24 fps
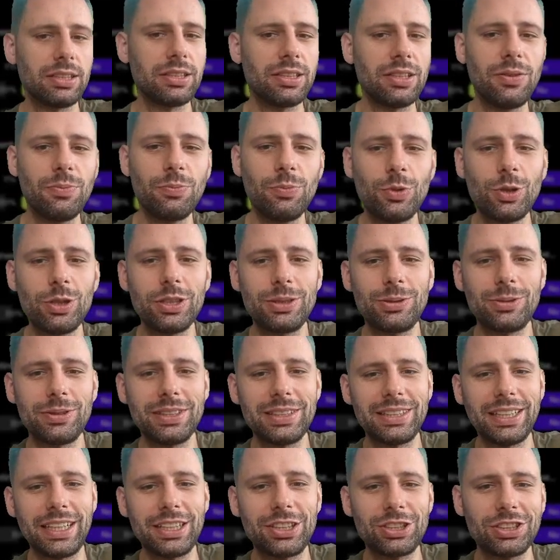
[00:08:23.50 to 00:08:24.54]
more
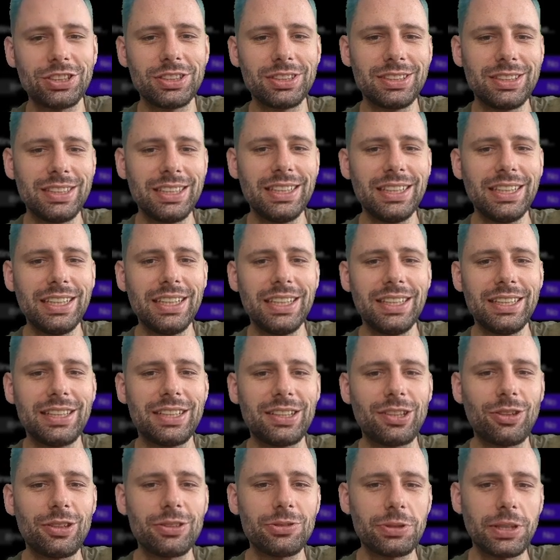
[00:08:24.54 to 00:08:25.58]
transaction. The
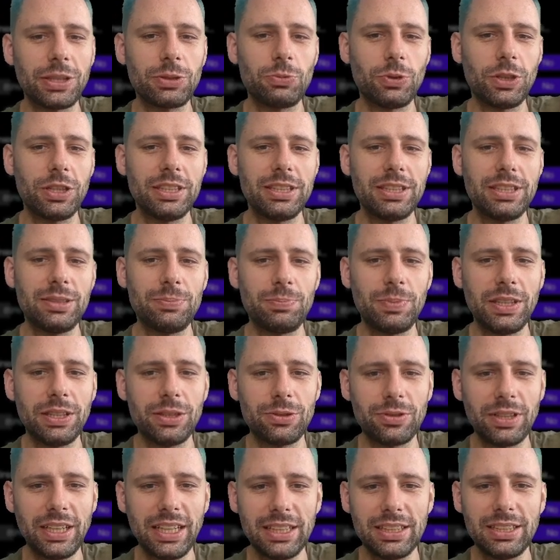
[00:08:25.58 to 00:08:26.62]
contract wallet is being
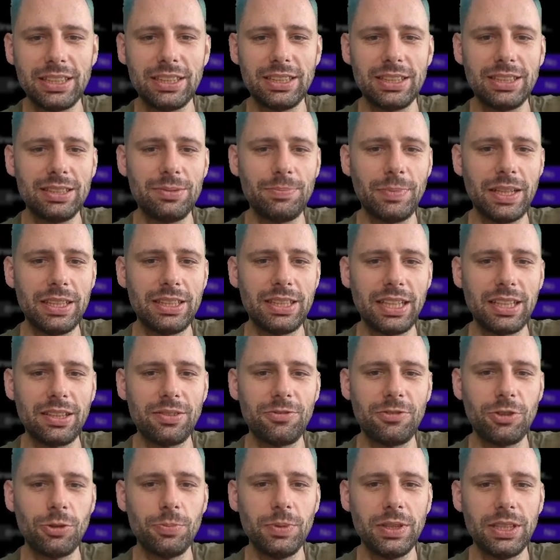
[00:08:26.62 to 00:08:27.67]
created. This may take a
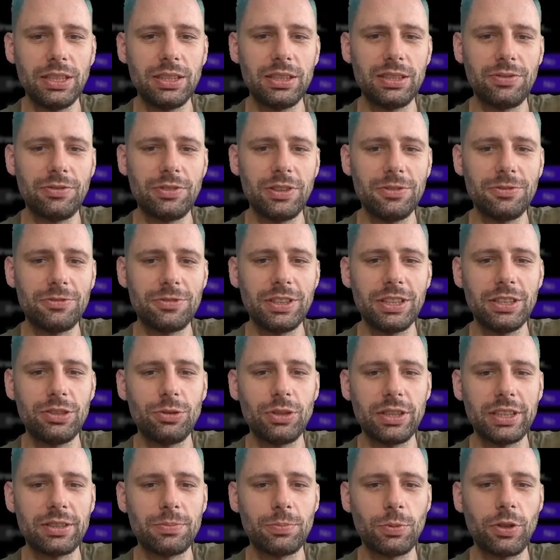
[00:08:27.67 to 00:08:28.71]
few minutes. Feel free to
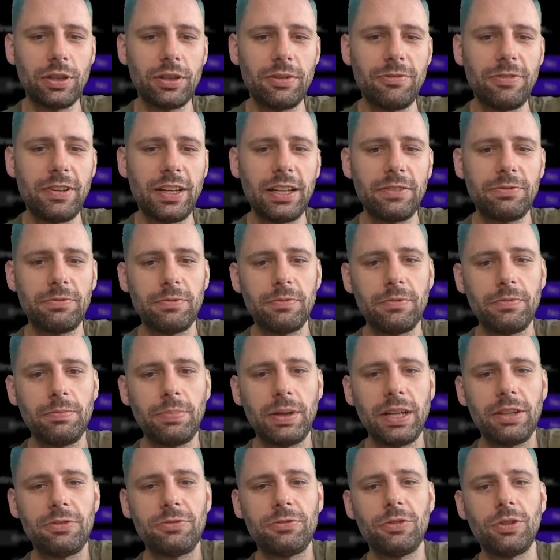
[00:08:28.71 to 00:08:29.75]
explore the
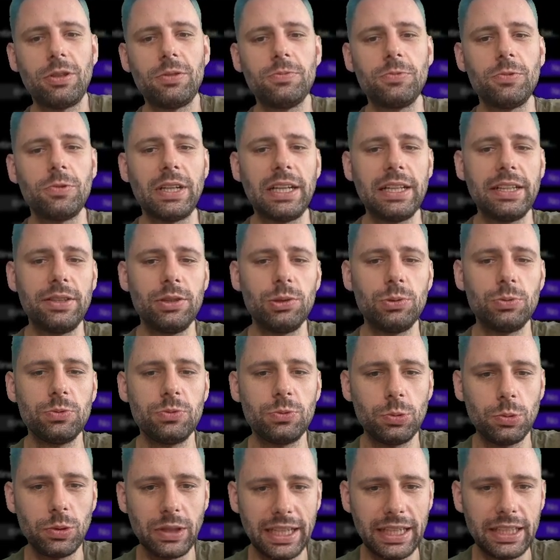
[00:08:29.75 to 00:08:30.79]
platform while you
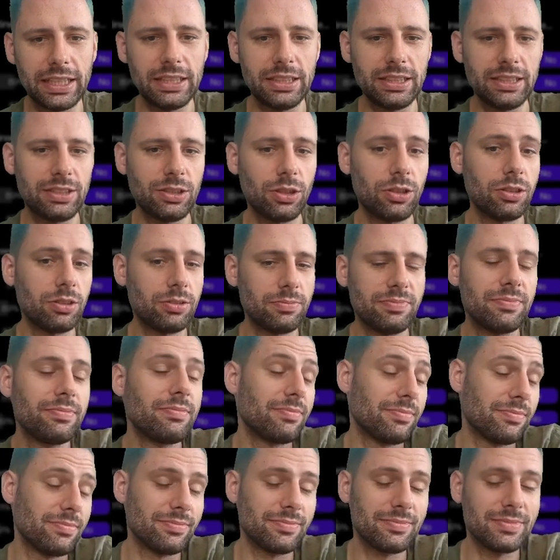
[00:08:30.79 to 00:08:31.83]
wait. So
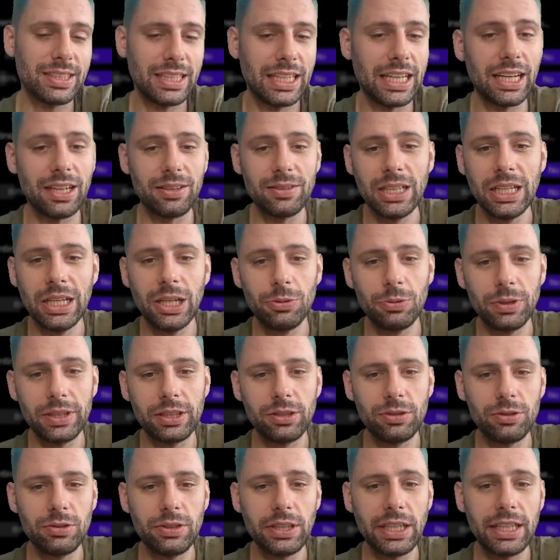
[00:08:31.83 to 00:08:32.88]
yeah, we could
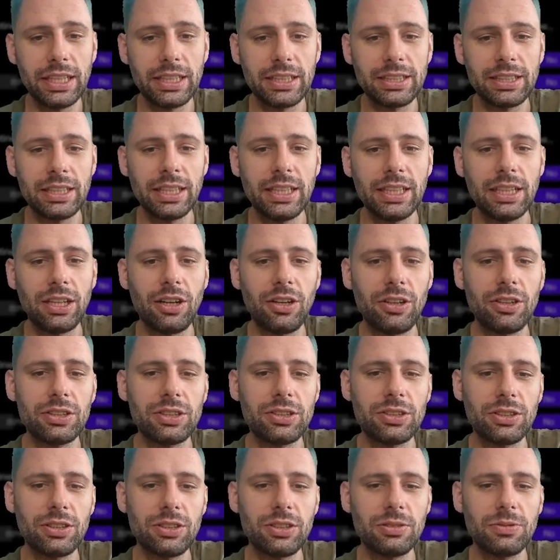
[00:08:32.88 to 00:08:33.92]
do that.
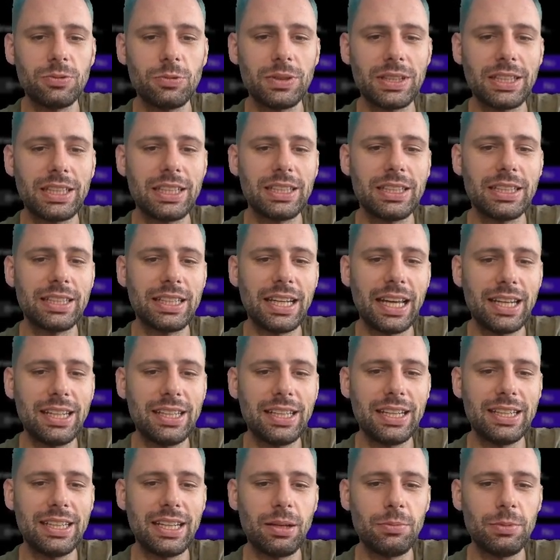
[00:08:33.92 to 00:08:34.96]
Also, we can then
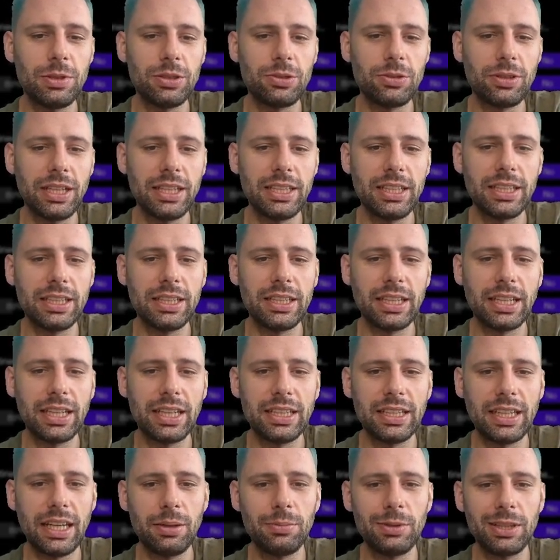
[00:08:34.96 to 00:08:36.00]
enable trading,
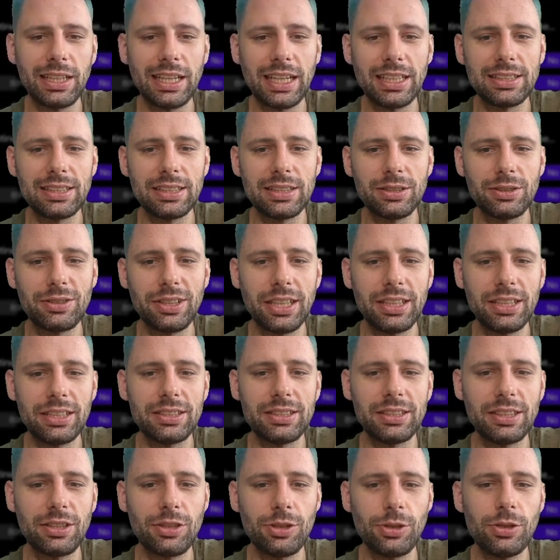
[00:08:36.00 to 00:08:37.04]
enable gasless trading
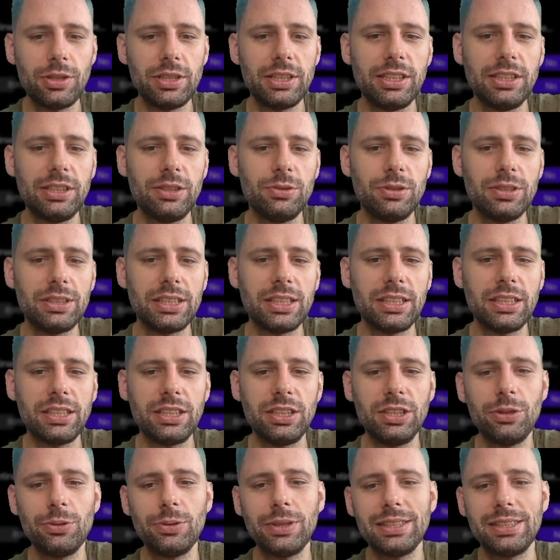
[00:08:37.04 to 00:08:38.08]
securely using
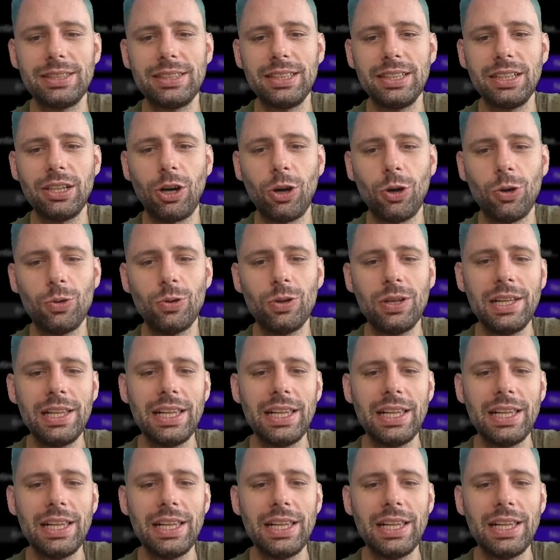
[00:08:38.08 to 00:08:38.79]
USDO